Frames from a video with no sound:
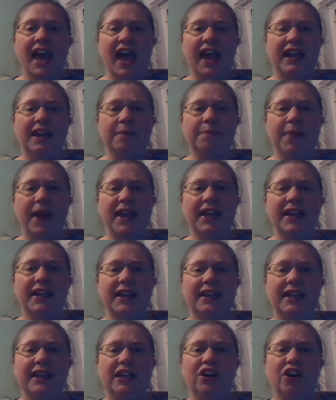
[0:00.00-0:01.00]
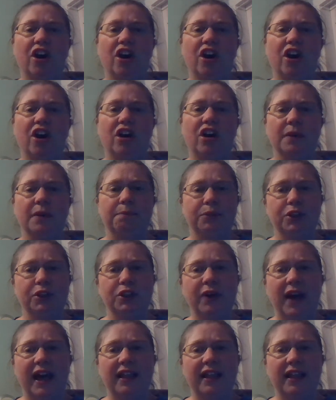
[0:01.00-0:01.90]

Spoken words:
and embedded in here are some blue